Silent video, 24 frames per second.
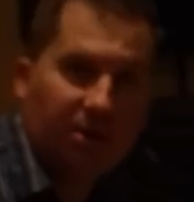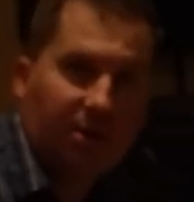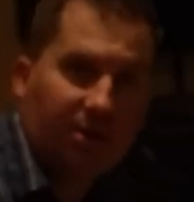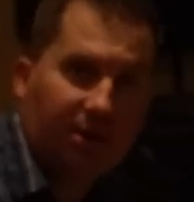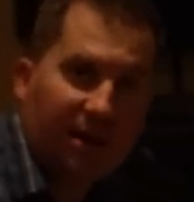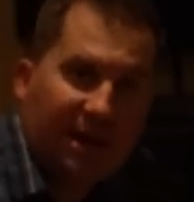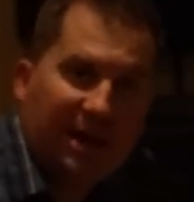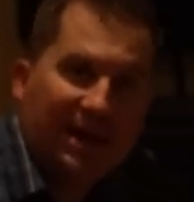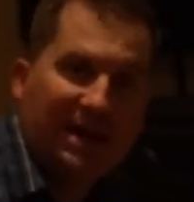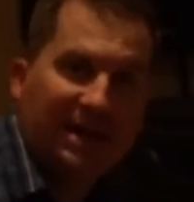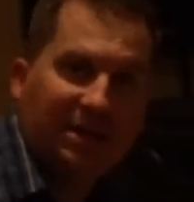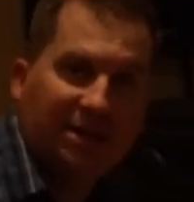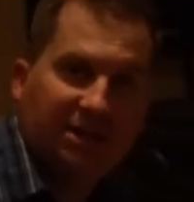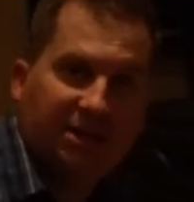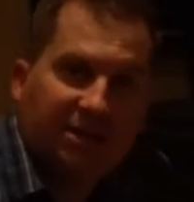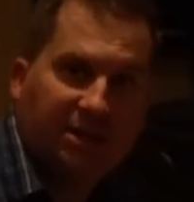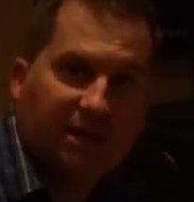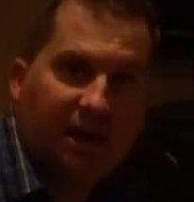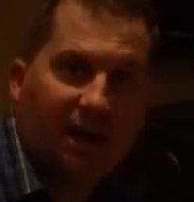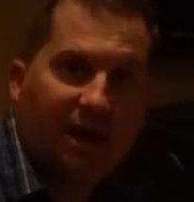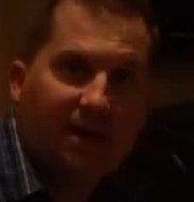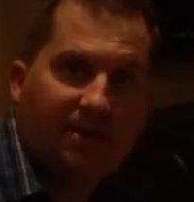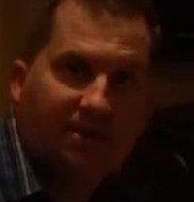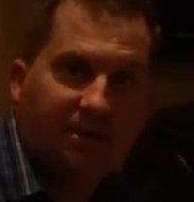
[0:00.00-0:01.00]
are
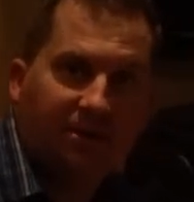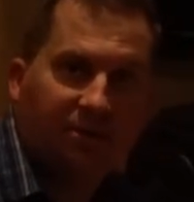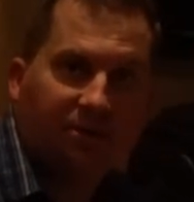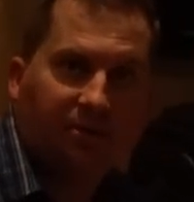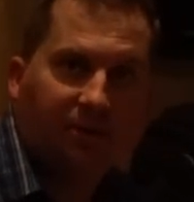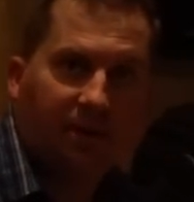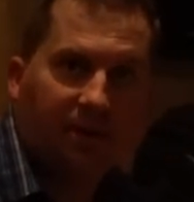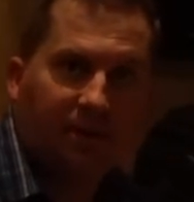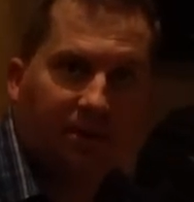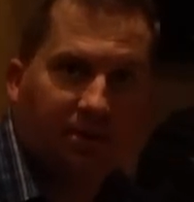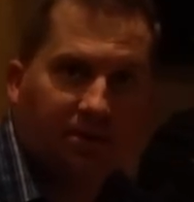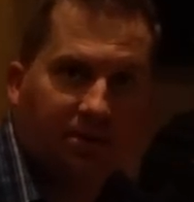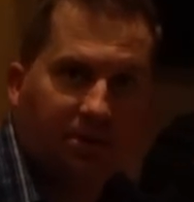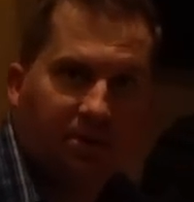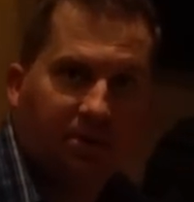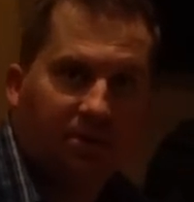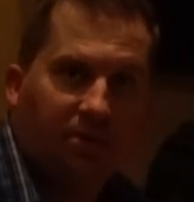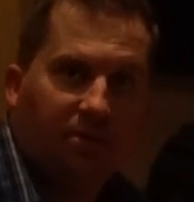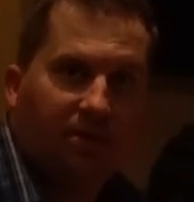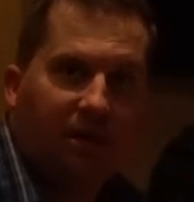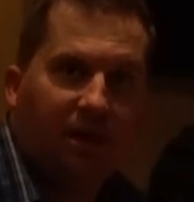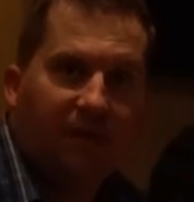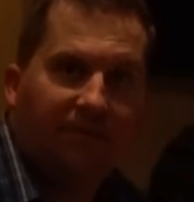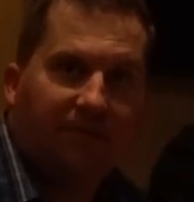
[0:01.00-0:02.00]
inside the trailer, so you
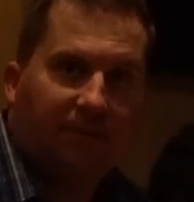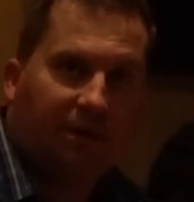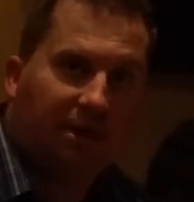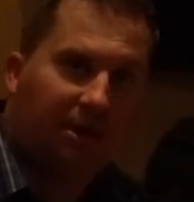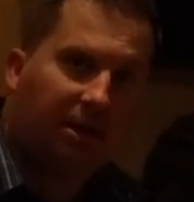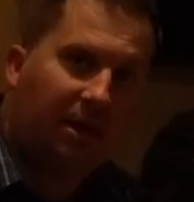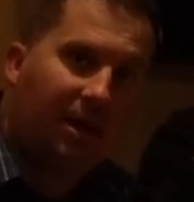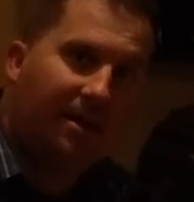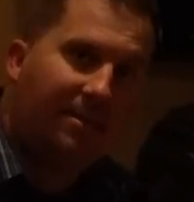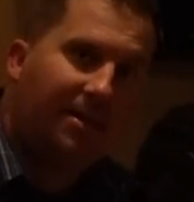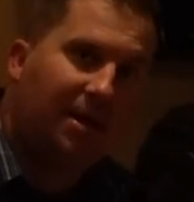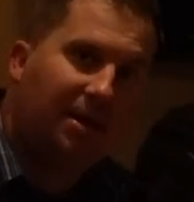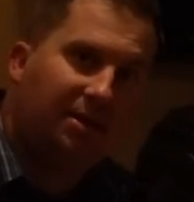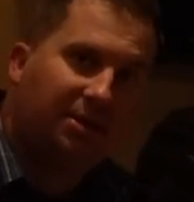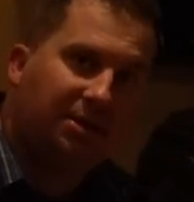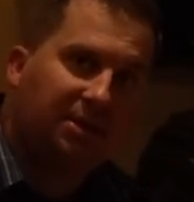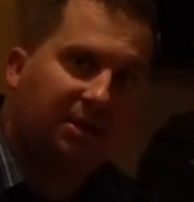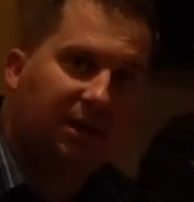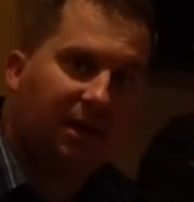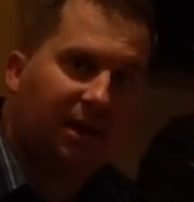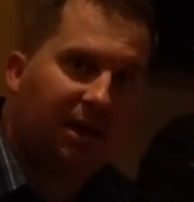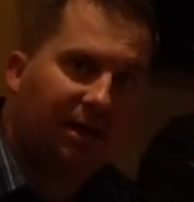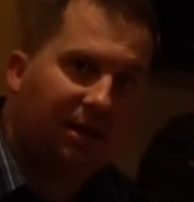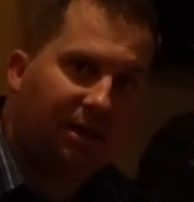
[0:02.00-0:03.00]
don't have to climb
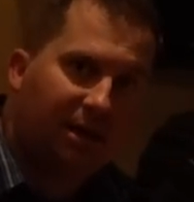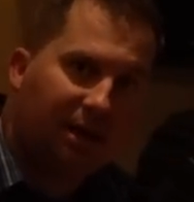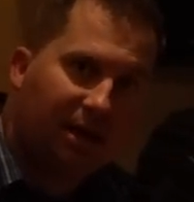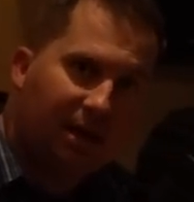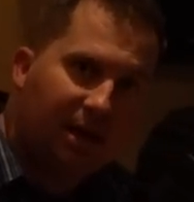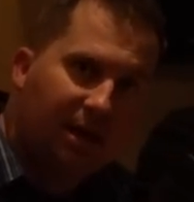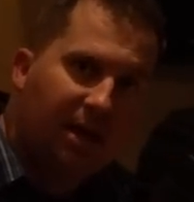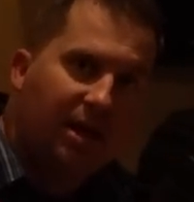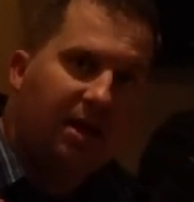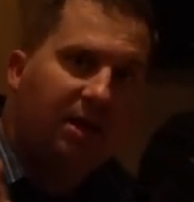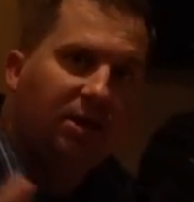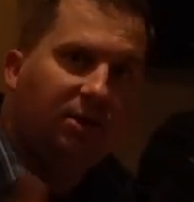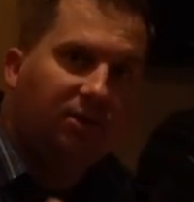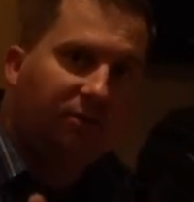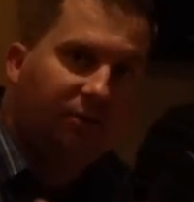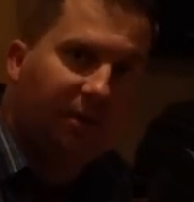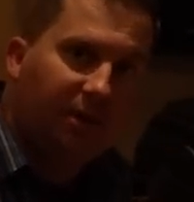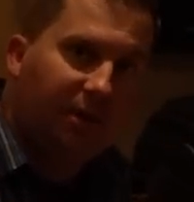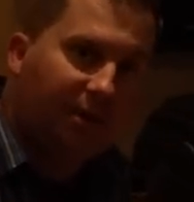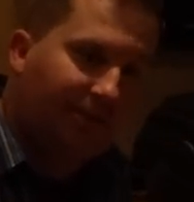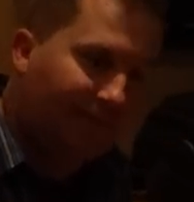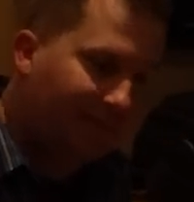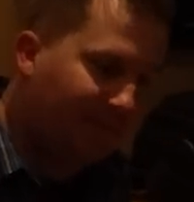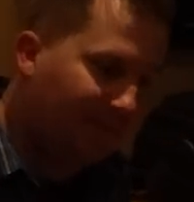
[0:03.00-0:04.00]
outside,
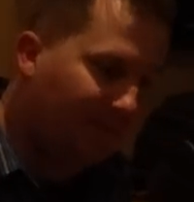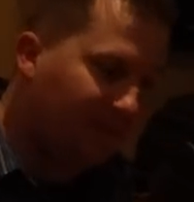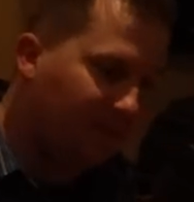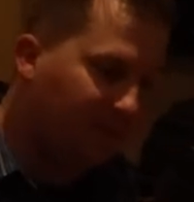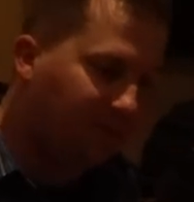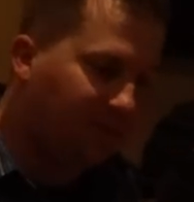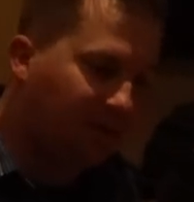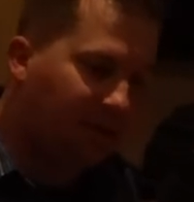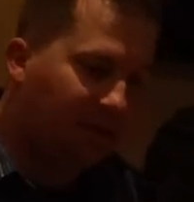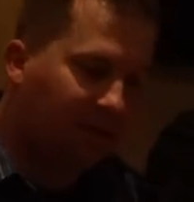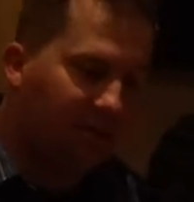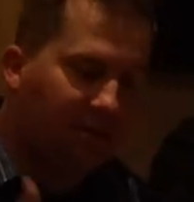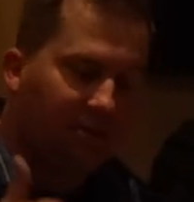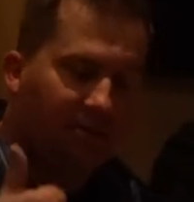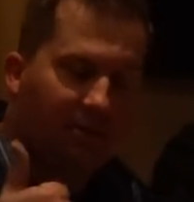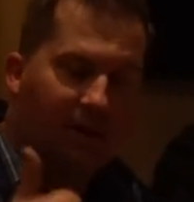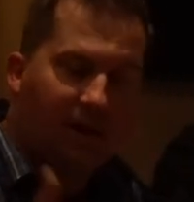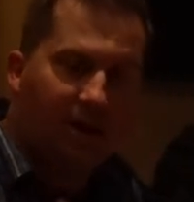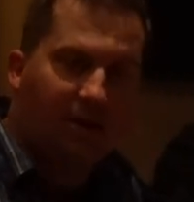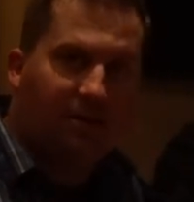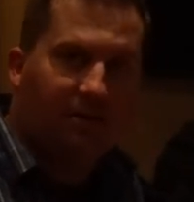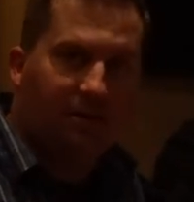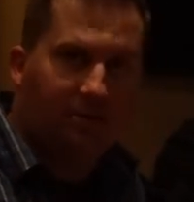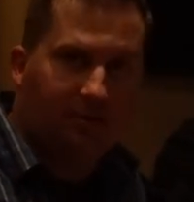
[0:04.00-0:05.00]
drain them from underneath. They're
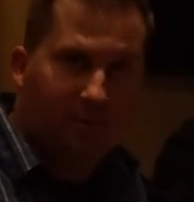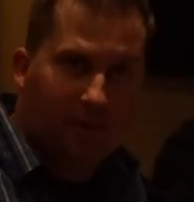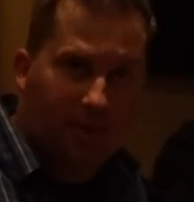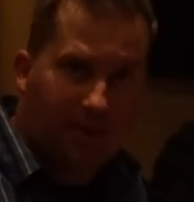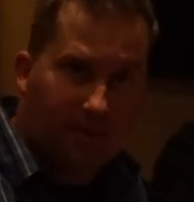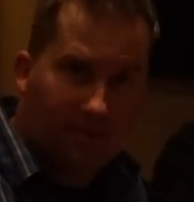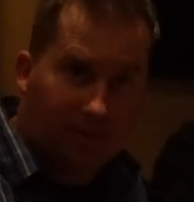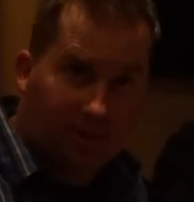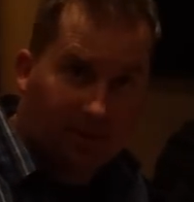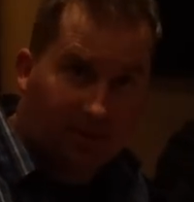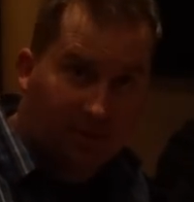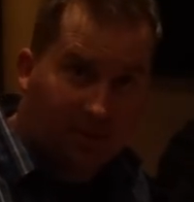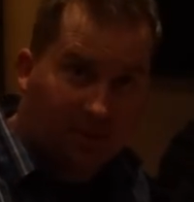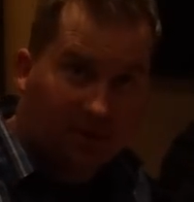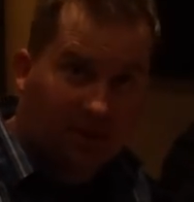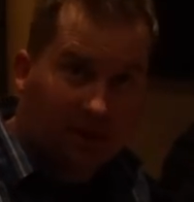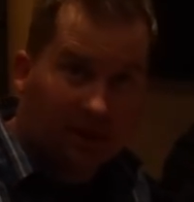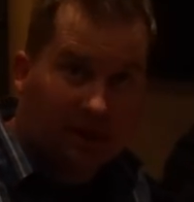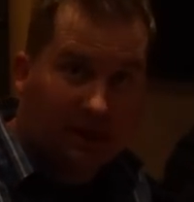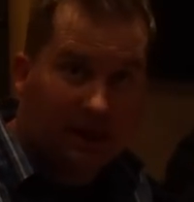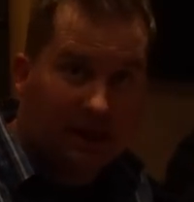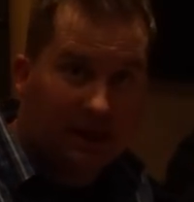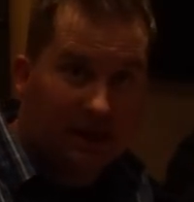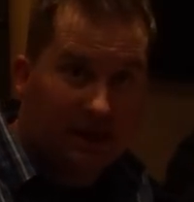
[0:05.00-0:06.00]
out of the way where they won't
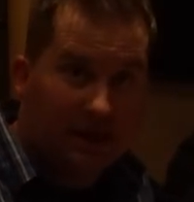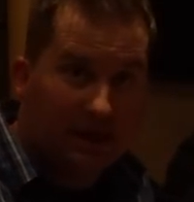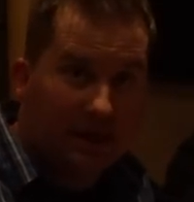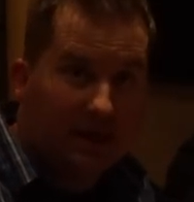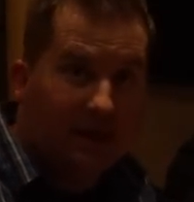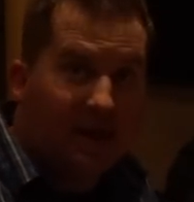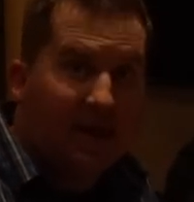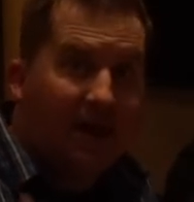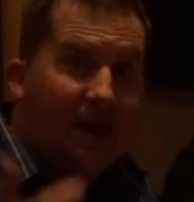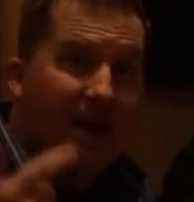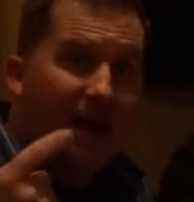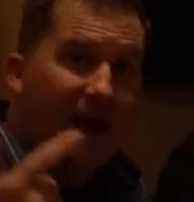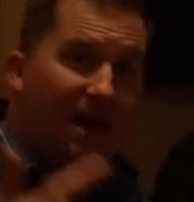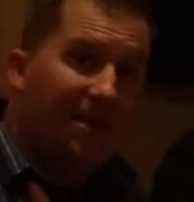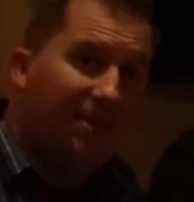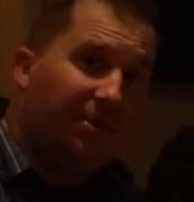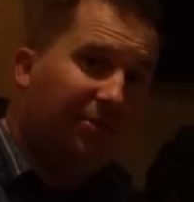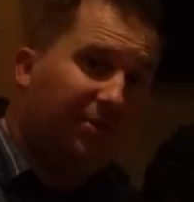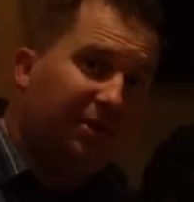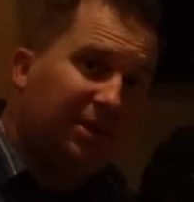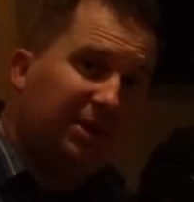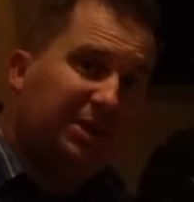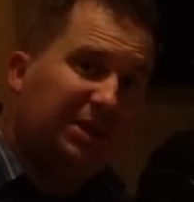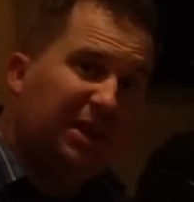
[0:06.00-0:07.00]
get hit, and
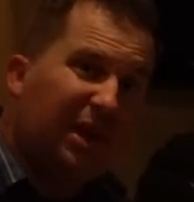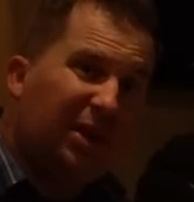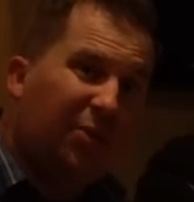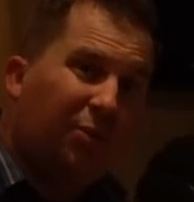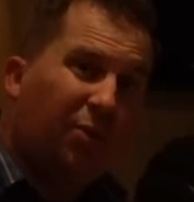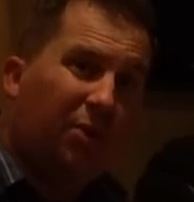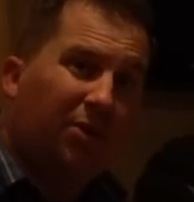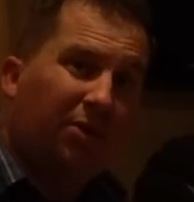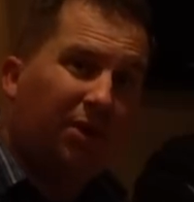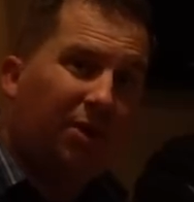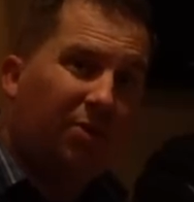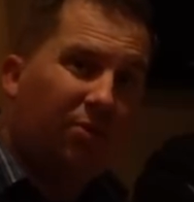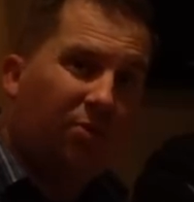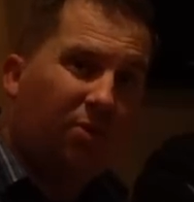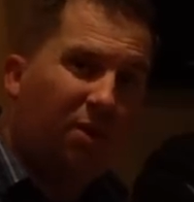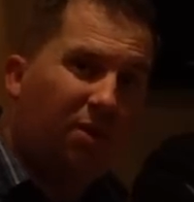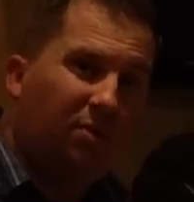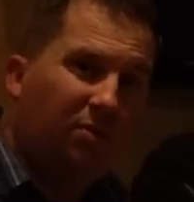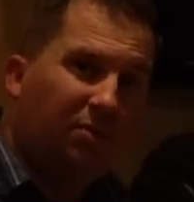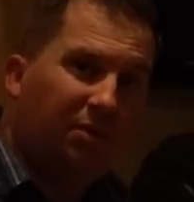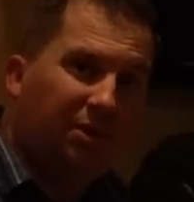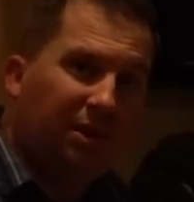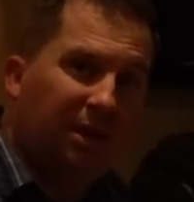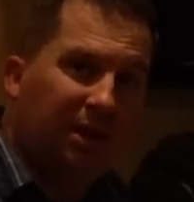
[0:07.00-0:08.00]
they're inside where they
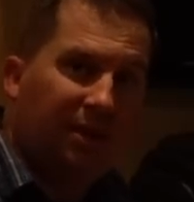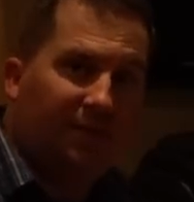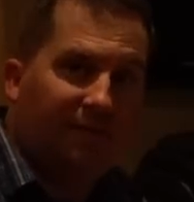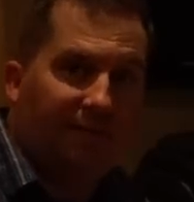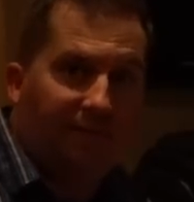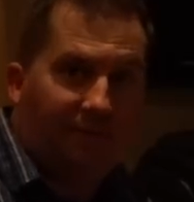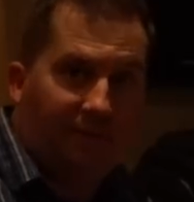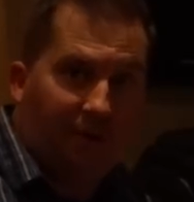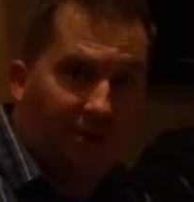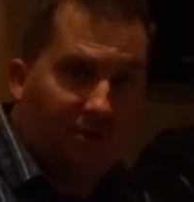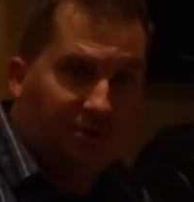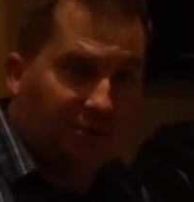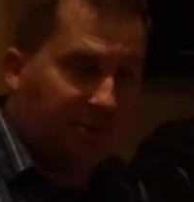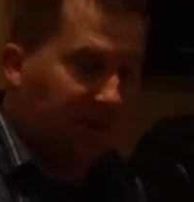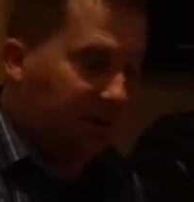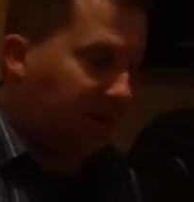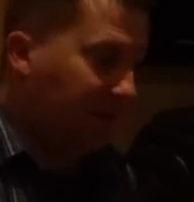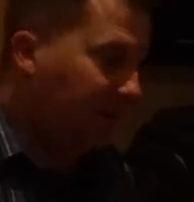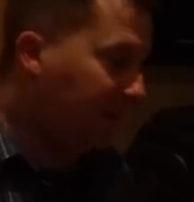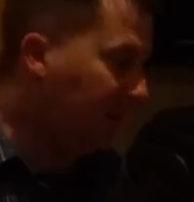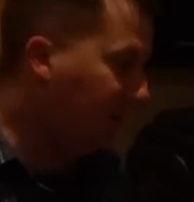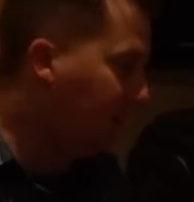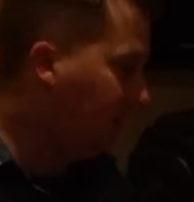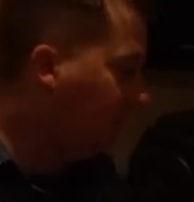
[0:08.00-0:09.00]
won't get
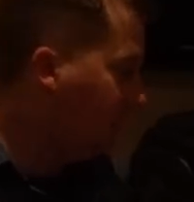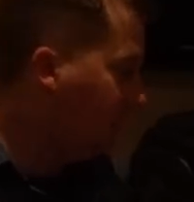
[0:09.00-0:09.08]
frozen.